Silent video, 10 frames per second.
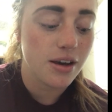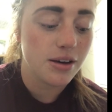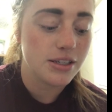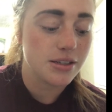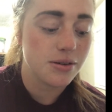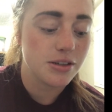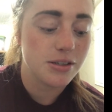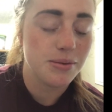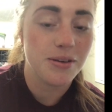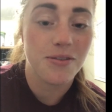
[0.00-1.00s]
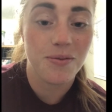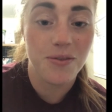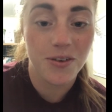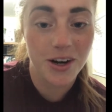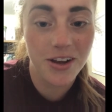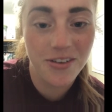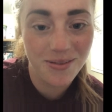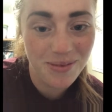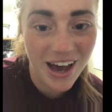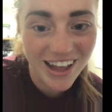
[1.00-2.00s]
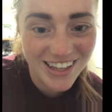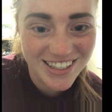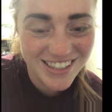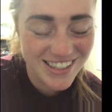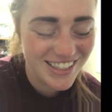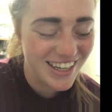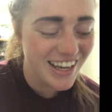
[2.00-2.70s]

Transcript: is going to be from 4 different palettes.